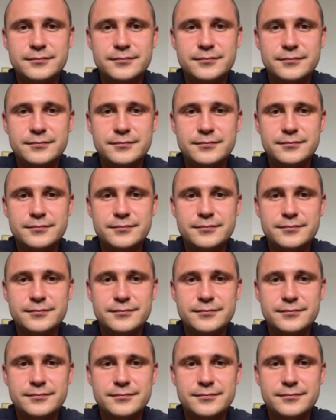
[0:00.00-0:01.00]

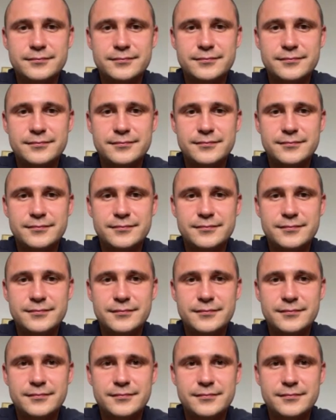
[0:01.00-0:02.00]

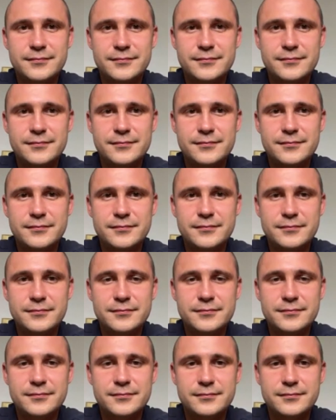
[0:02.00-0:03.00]

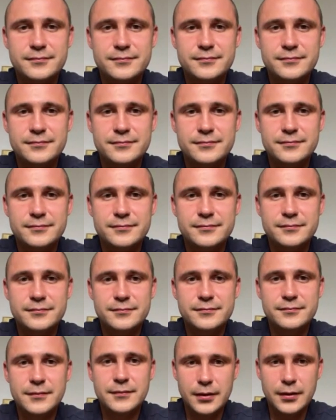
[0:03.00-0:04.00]

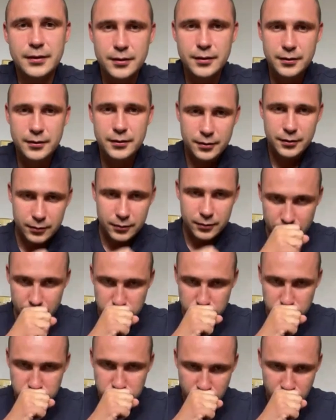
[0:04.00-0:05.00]

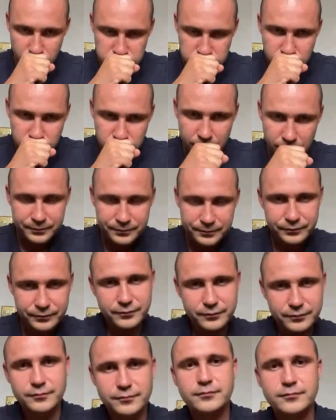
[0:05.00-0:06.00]

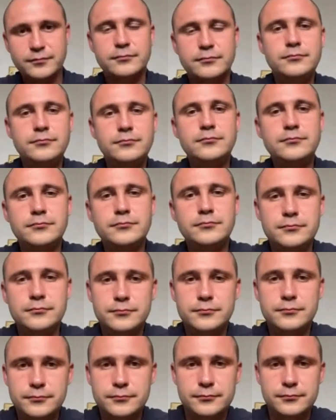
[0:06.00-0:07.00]

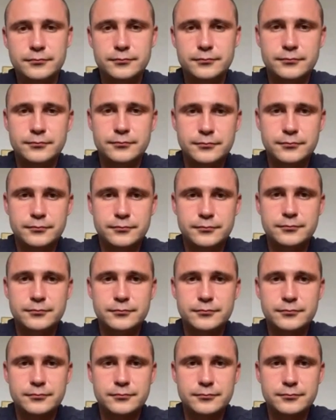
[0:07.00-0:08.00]
This person isn't speaking.